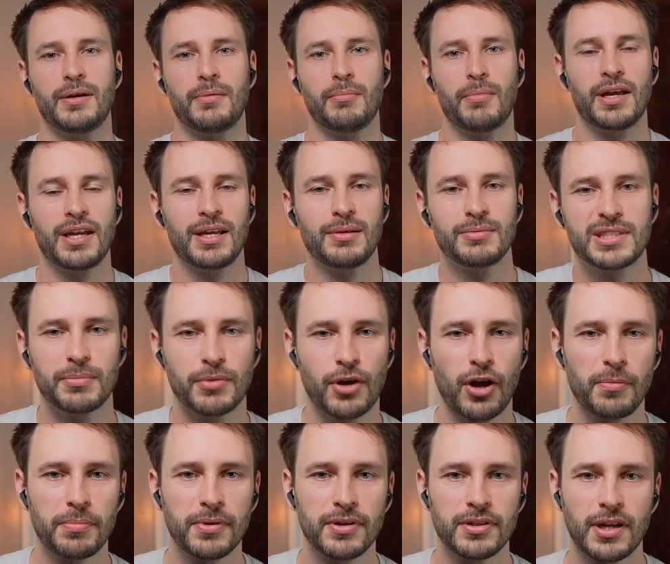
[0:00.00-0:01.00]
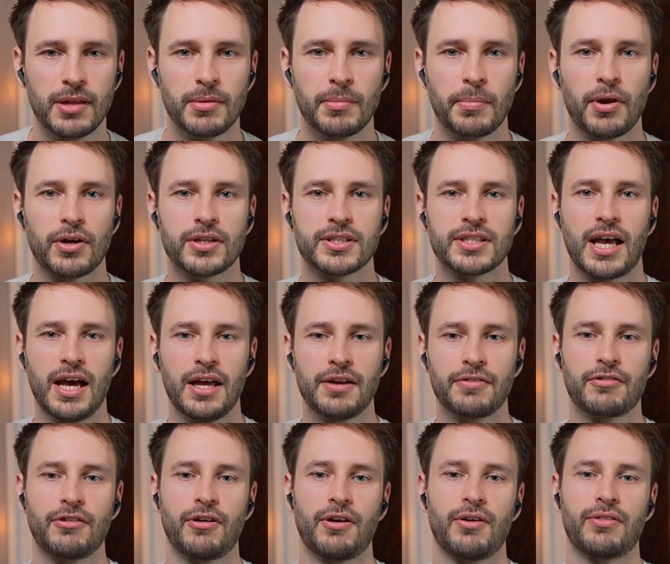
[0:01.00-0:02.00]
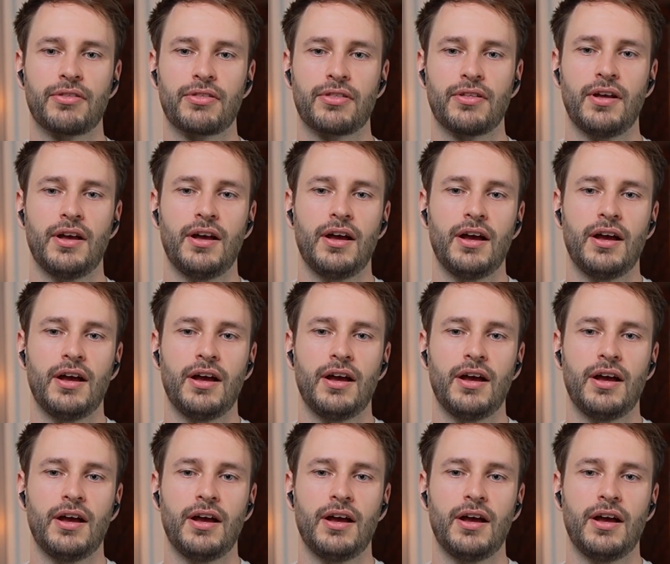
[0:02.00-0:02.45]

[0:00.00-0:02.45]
My name is Tim Copeland, and I'm the Block's Head of Growth.